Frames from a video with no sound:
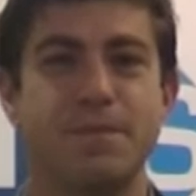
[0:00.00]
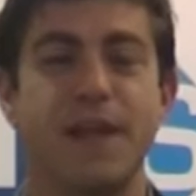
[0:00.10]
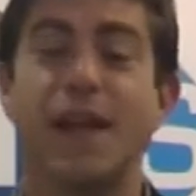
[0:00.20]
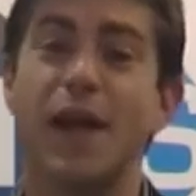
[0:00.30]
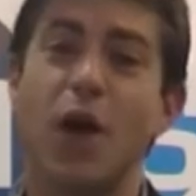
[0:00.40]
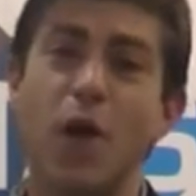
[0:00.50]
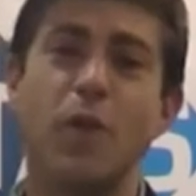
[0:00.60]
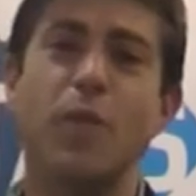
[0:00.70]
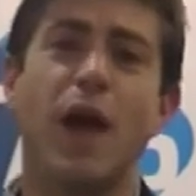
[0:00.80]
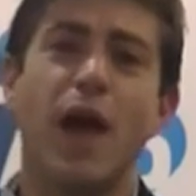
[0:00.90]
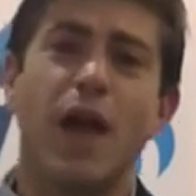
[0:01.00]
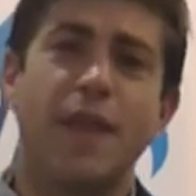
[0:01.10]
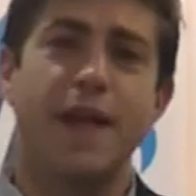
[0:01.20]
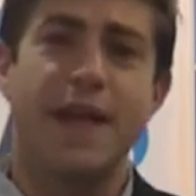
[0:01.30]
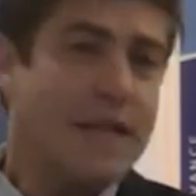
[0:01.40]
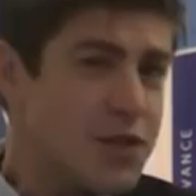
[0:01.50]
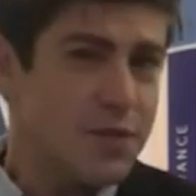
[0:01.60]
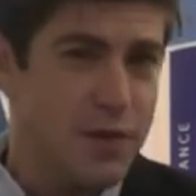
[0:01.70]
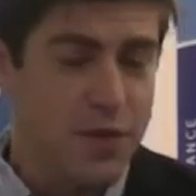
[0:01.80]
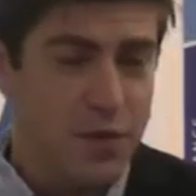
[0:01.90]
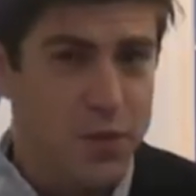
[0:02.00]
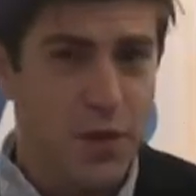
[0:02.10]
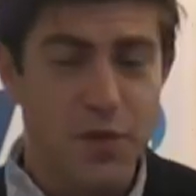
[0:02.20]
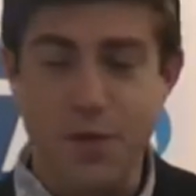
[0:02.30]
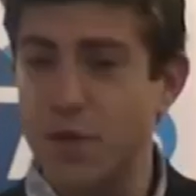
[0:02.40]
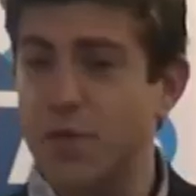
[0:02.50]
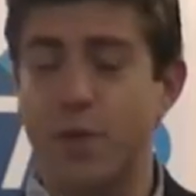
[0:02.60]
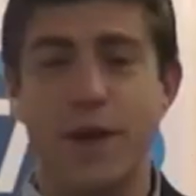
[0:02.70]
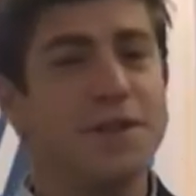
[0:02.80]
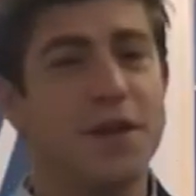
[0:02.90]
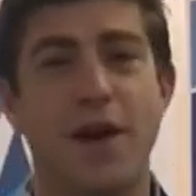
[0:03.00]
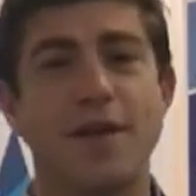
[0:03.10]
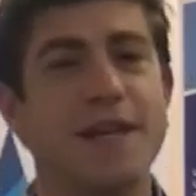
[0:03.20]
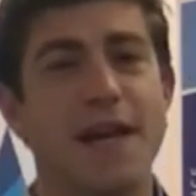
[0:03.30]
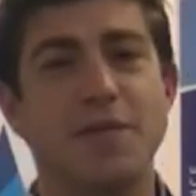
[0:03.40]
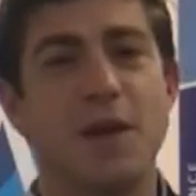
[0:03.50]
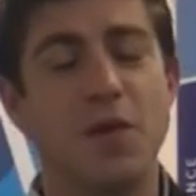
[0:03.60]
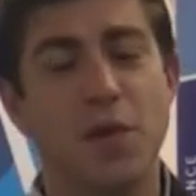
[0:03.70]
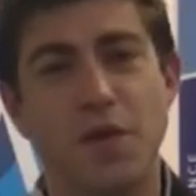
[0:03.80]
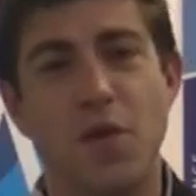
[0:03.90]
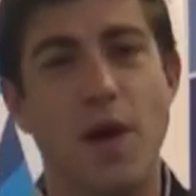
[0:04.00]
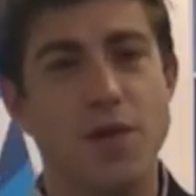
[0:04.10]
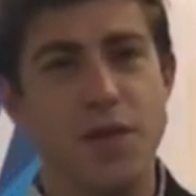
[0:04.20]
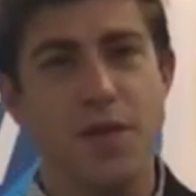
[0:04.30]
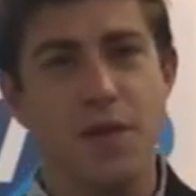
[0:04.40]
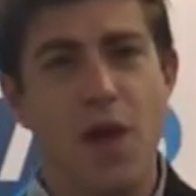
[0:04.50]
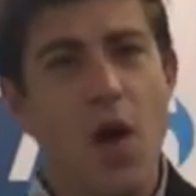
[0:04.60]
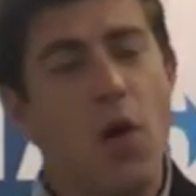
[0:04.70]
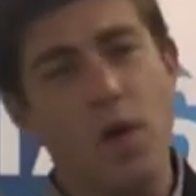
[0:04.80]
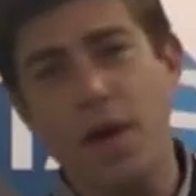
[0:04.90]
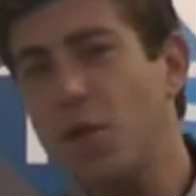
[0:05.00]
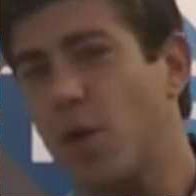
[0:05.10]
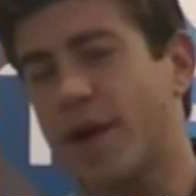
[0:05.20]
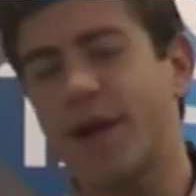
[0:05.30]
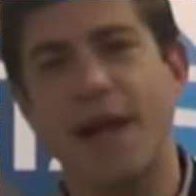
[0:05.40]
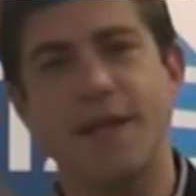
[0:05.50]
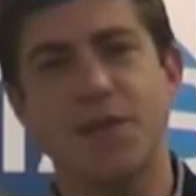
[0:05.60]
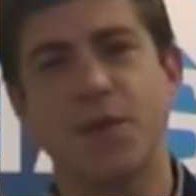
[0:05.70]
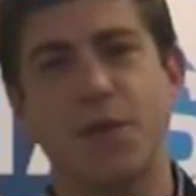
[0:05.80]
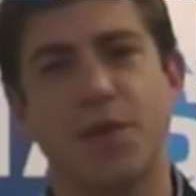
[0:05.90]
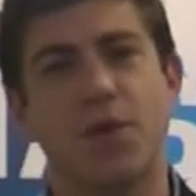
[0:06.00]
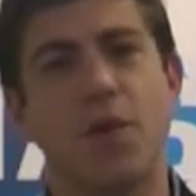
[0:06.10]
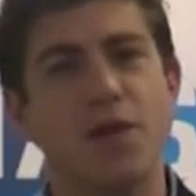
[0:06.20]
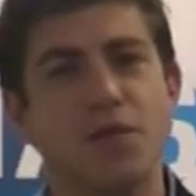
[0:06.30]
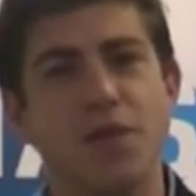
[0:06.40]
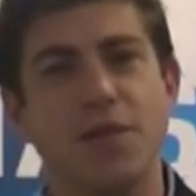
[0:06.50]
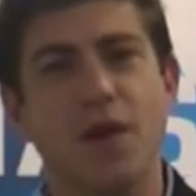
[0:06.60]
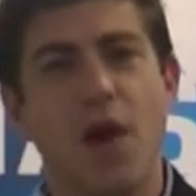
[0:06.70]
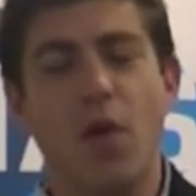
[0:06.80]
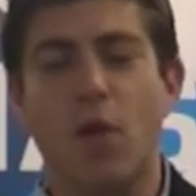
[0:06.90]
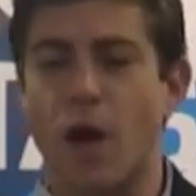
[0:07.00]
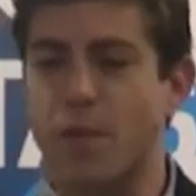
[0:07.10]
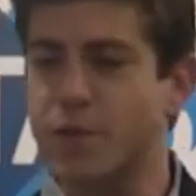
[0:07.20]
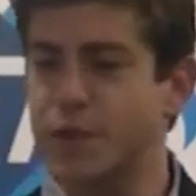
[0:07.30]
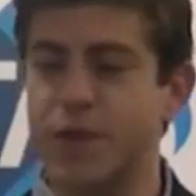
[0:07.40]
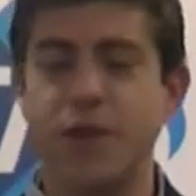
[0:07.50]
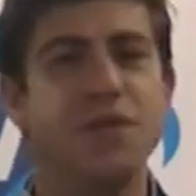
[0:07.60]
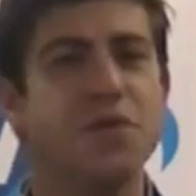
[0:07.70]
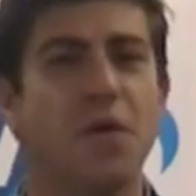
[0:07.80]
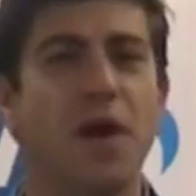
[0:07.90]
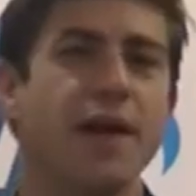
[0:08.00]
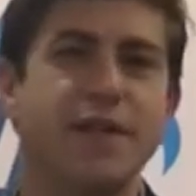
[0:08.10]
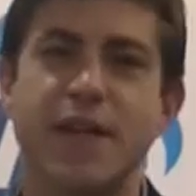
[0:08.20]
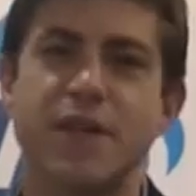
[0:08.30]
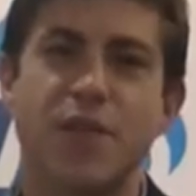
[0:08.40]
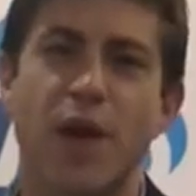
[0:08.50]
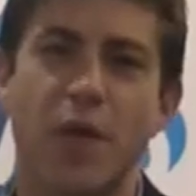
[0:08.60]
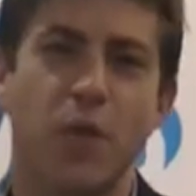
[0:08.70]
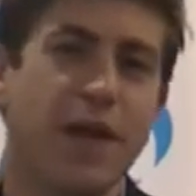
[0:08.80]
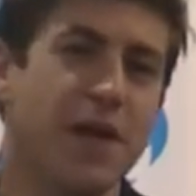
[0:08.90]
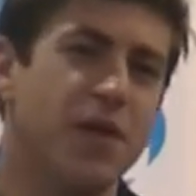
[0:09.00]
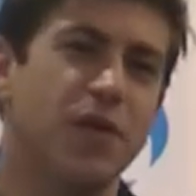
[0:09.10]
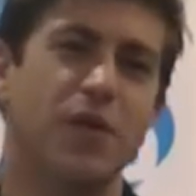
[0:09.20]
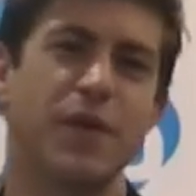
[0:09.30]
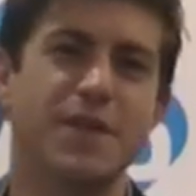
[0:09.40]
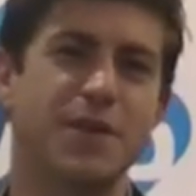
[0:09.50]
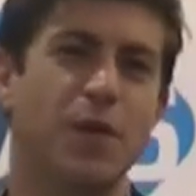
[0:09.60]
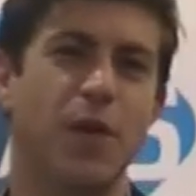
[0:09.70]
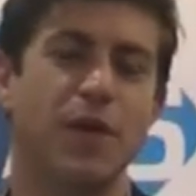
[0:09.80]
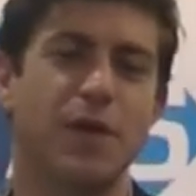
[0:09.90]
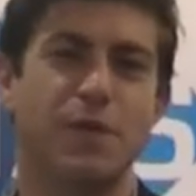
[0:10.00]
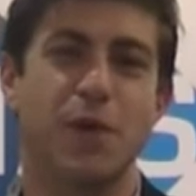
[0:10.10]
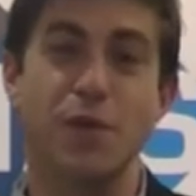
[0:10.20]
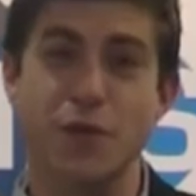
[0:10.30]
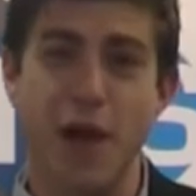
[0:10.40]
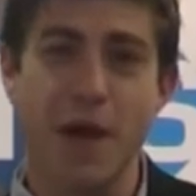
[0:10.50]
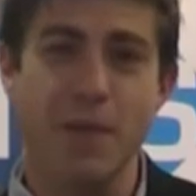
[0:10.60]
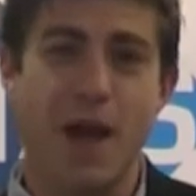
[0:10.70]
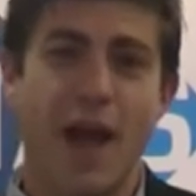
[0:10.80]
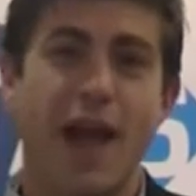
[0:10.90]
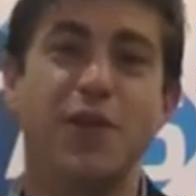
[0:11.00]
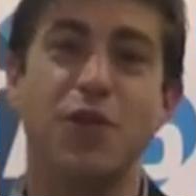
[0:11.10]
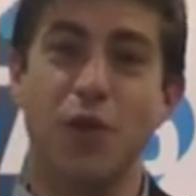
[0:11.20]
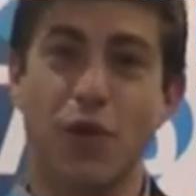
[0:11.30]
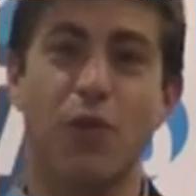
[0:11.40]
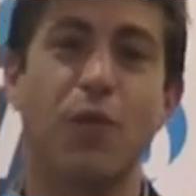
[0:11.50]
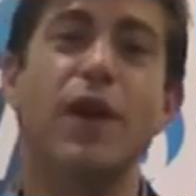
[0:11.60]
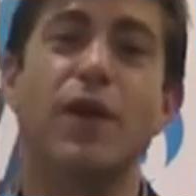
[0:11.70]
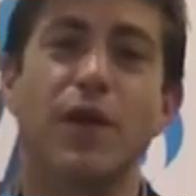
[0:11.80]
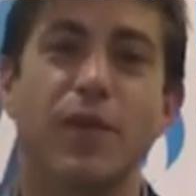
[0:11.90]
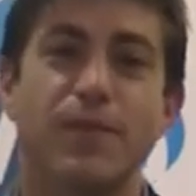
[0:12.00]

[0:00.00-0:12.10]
And I hope that each of you will feel free to contact me with questions, or anyone in ISA with questions or opportunities or ideas for how we can increase the quality of your job and your career.